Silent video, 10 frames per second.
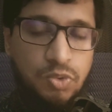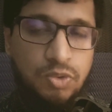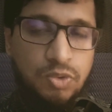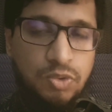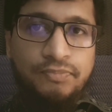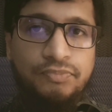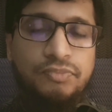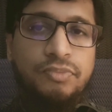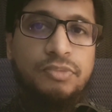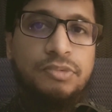it all,
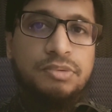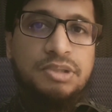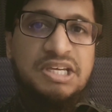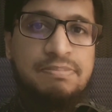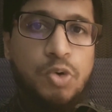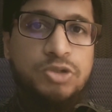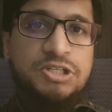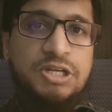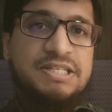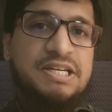
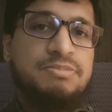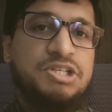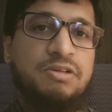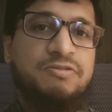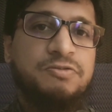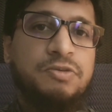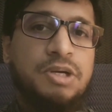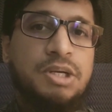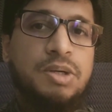immortalizing himself